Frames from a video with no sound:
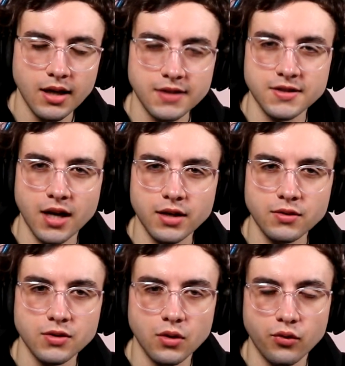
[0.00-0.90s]
Is
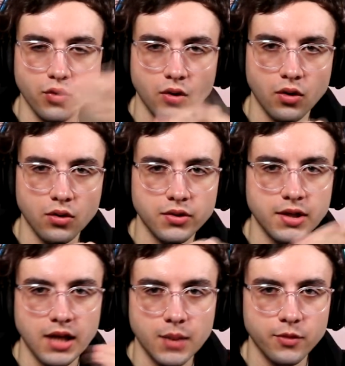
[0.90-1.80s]
Zaku's overall the
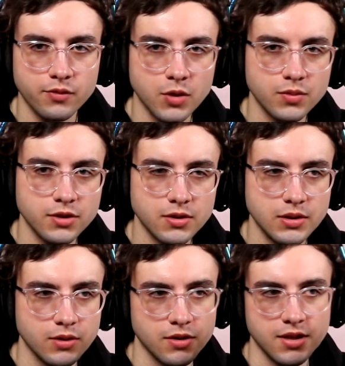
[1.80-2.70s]
name of mobile
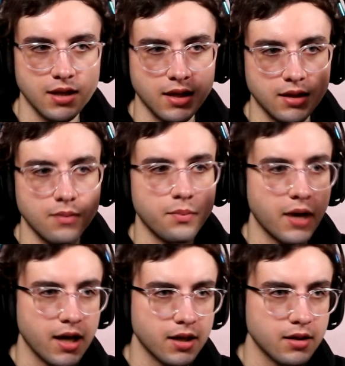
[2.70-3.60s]
suits, or is that like the
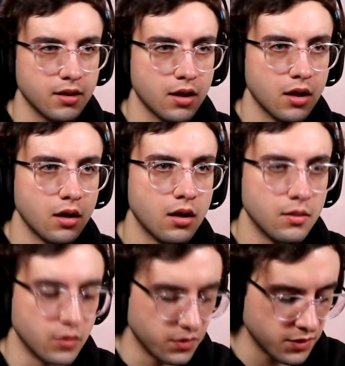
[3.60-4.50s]
bad
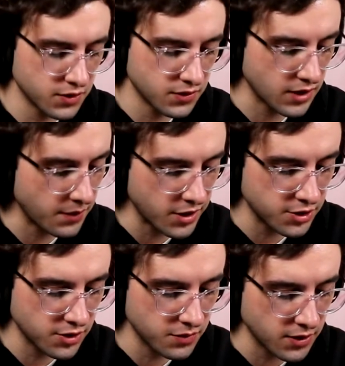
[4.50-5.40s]
mobile suits? I'm not
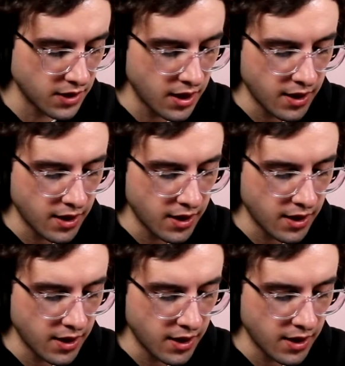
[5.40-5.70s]
sure, but